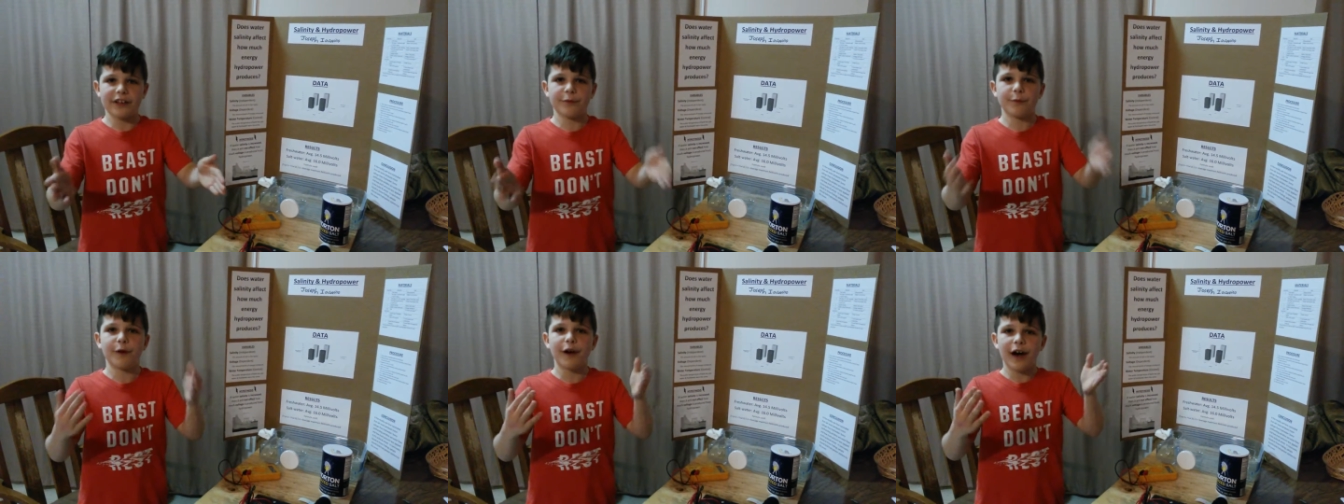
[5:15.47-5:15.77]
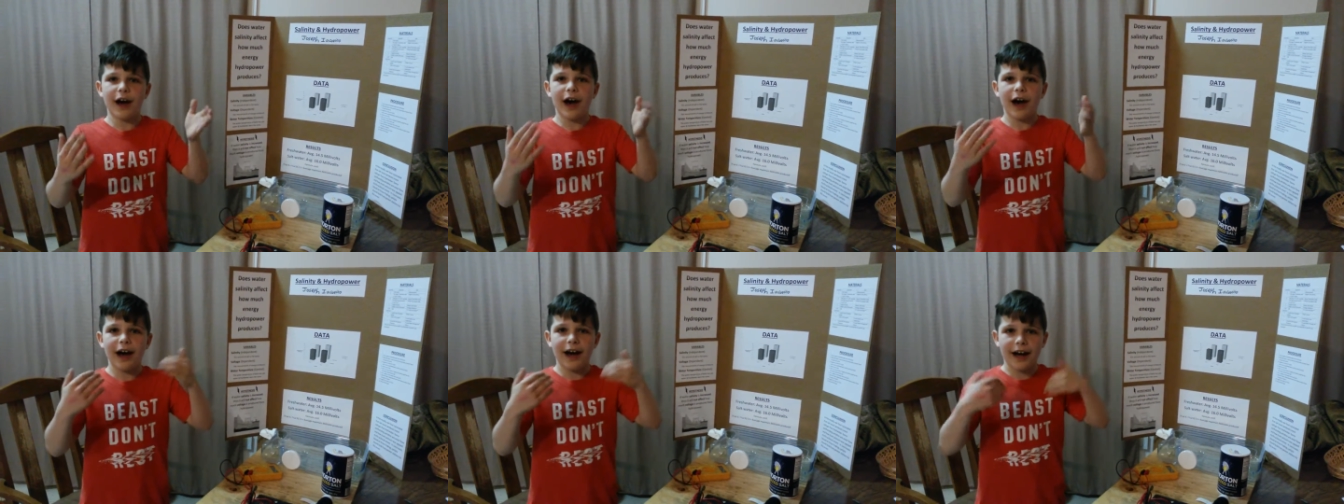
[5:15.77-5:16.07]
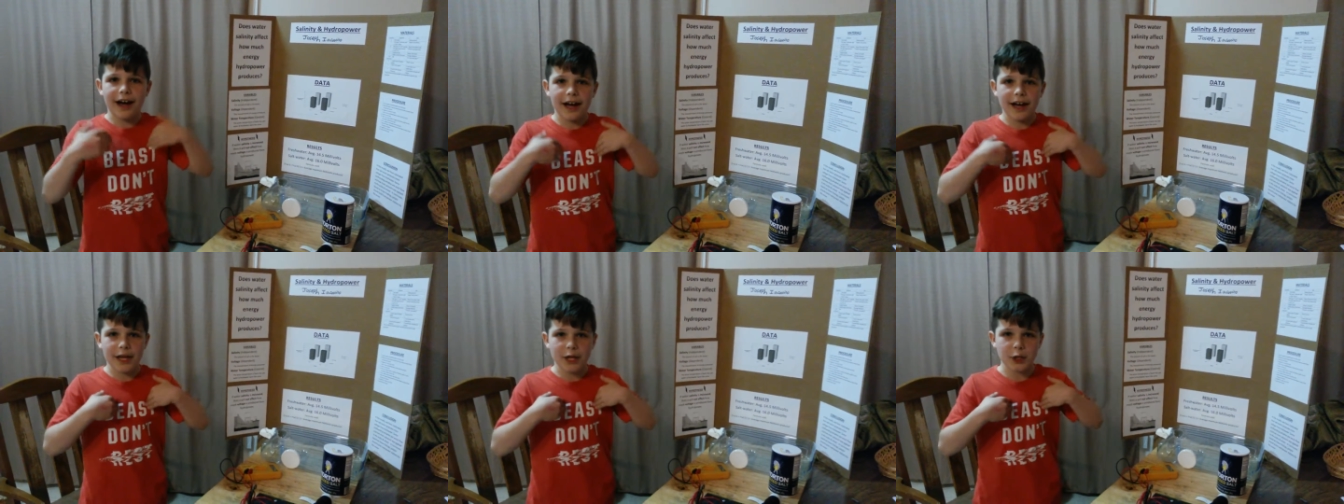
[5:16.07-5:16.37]
It's what
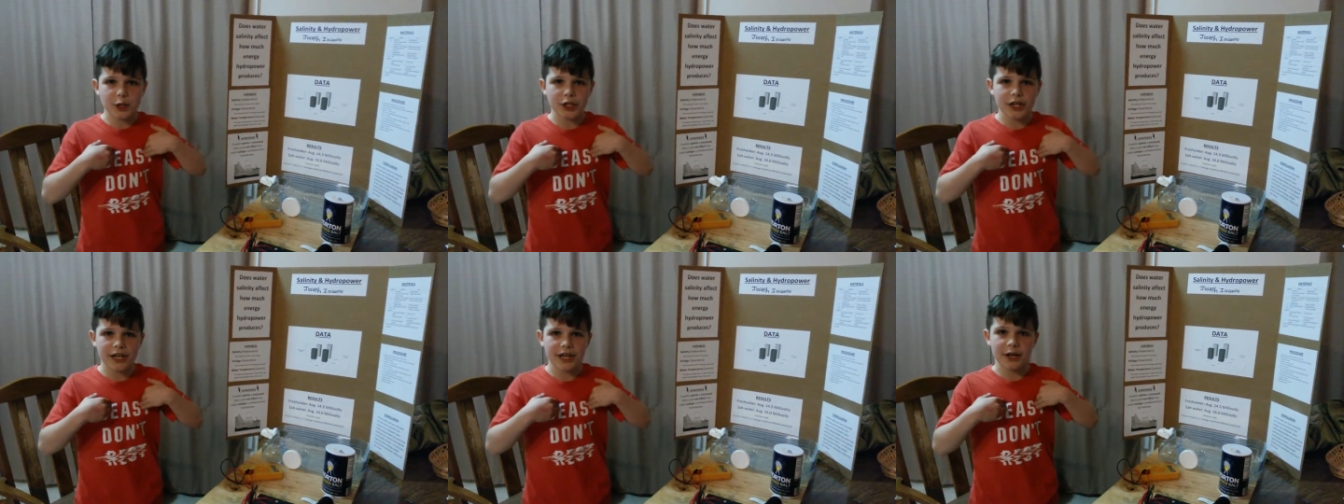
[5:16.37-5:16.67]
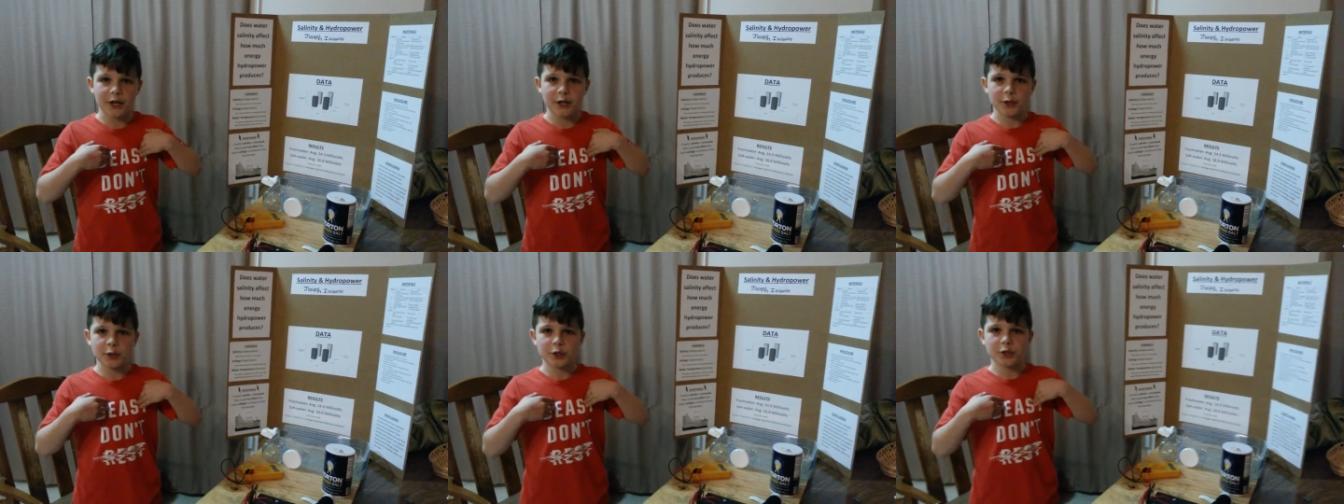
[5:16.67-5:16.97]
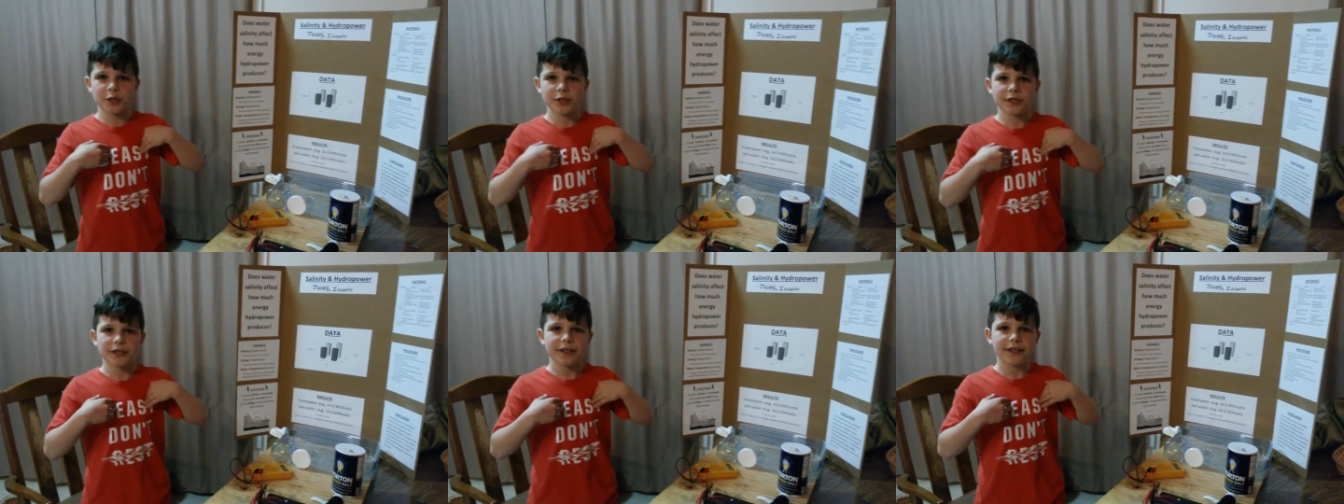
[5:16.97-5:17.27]
I
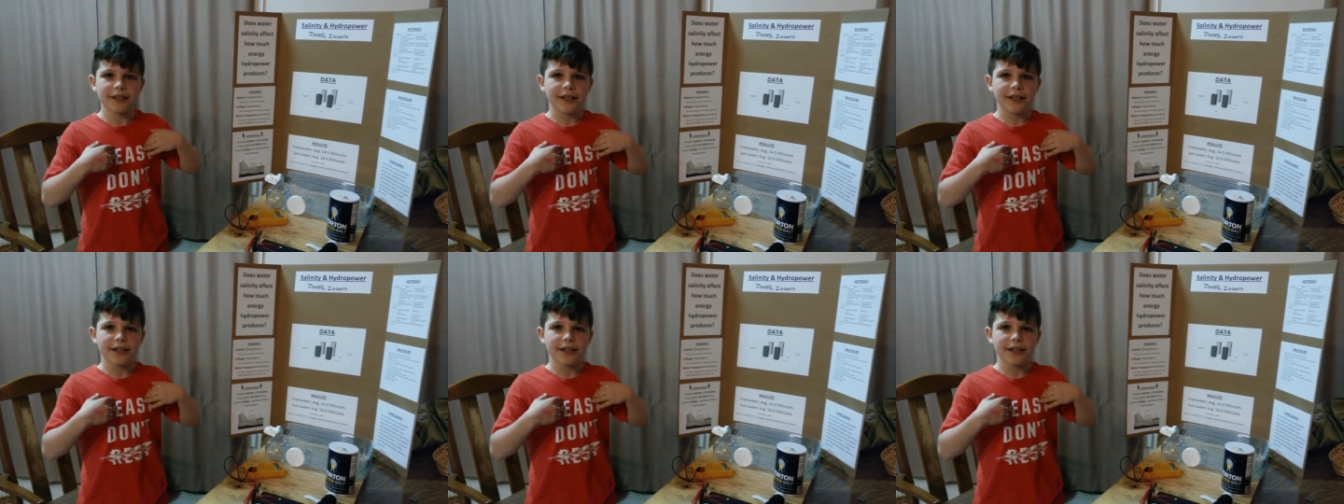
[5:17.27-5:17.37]
change